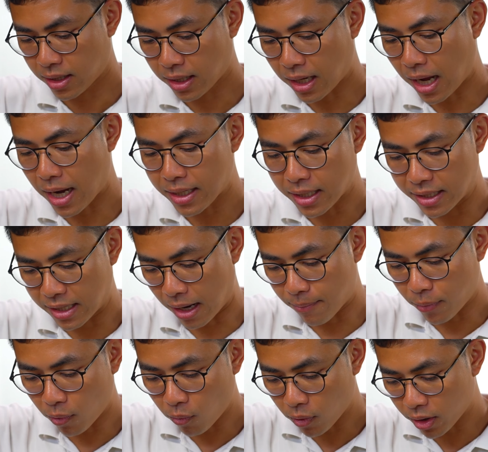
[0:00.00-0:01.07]
kind of
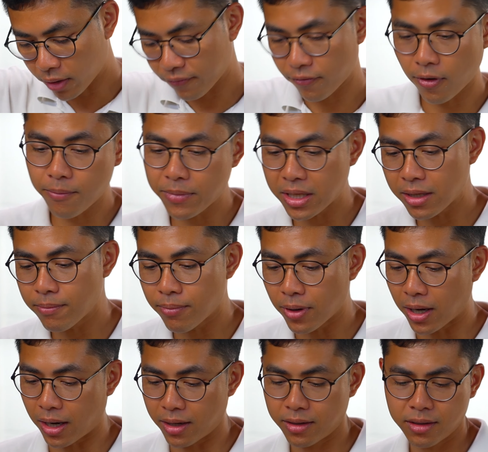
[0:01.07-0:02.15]
double work for me,
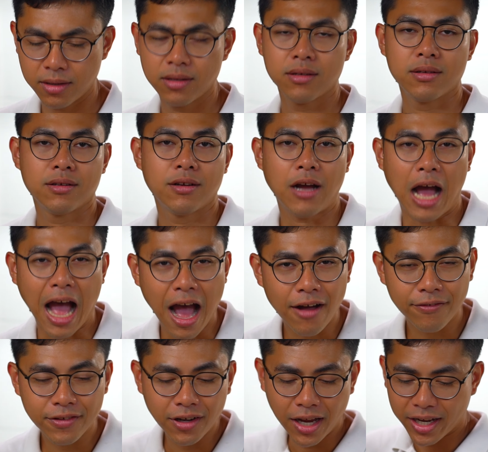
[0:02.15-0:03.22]
but
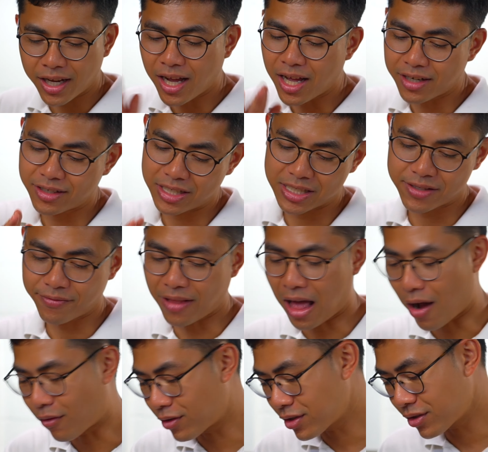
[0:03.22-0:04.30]
after I cut these
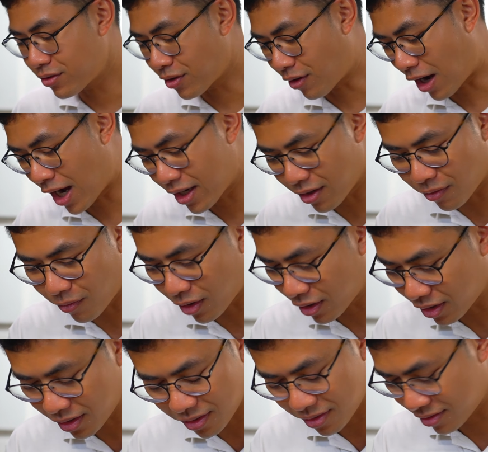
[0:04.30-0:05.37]
flowers, you know, I don't want